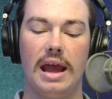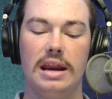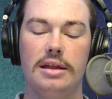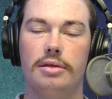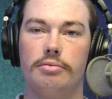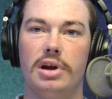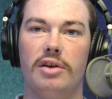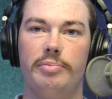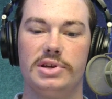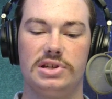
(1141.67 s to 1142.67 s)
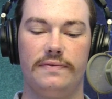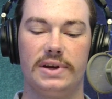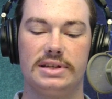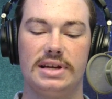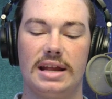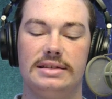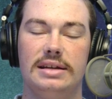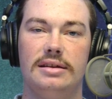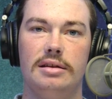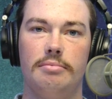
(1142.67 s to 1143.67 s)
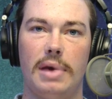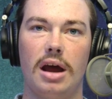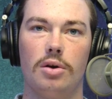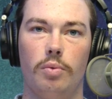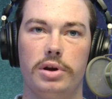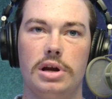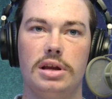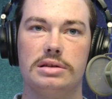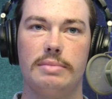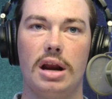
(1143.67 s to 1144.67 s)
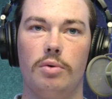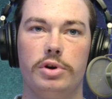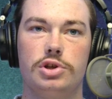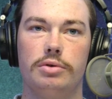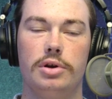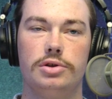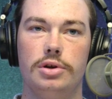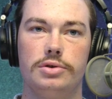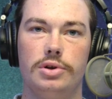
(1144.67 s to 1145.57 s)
any 3 of Pacific's sets. It doesn't matter which 3 you choose.